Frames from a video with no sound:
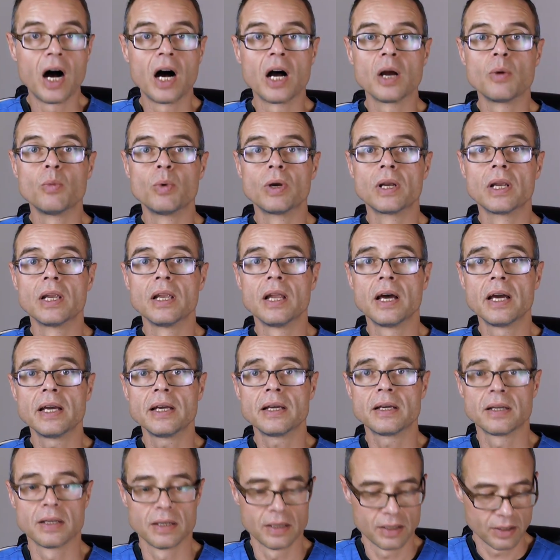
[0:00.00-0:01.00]
I would
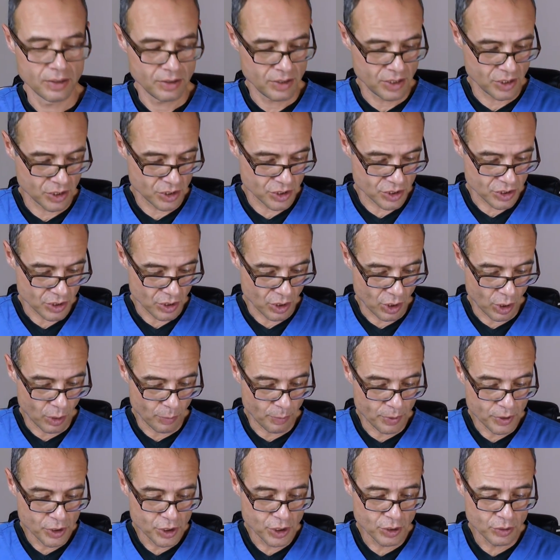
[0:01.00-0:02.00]
like this
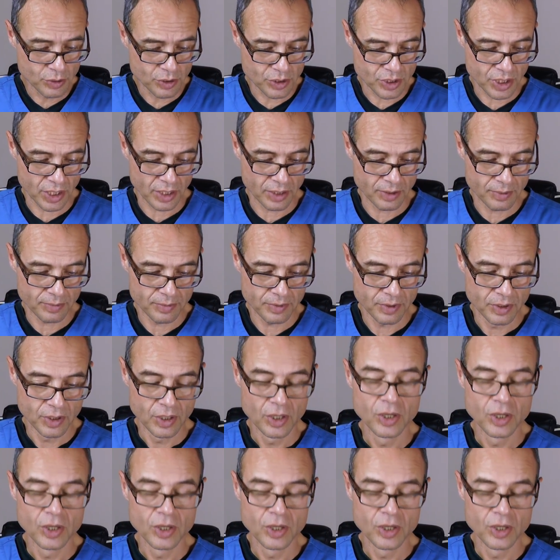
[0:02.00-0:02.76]
opportunity